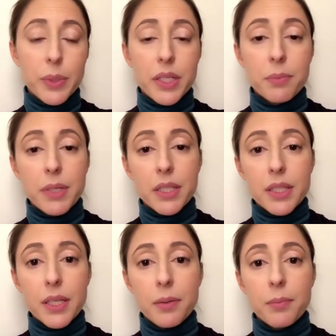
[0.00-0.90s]
We can make
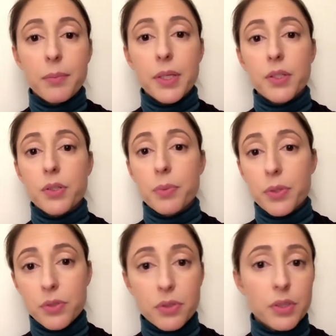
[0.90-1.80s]
them
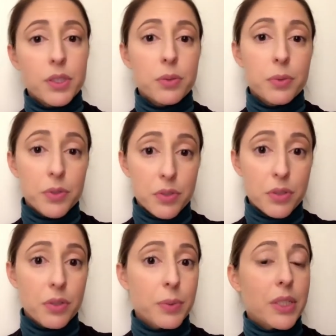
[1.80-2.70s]
interpersonal.